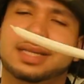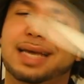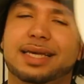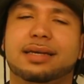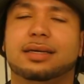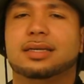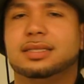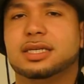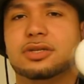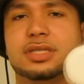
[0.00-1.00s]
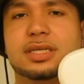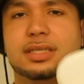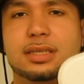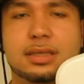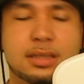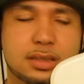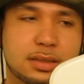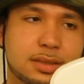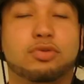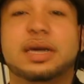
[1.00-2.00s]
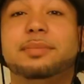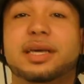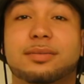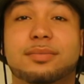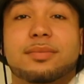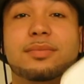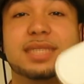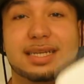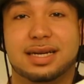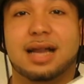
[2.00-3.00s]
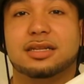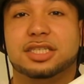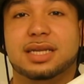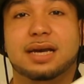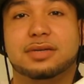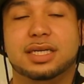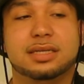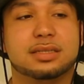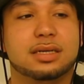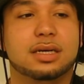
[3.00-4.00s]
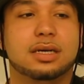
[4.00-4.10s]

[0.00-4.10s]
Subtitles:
Nike considers this premium technology nowadays,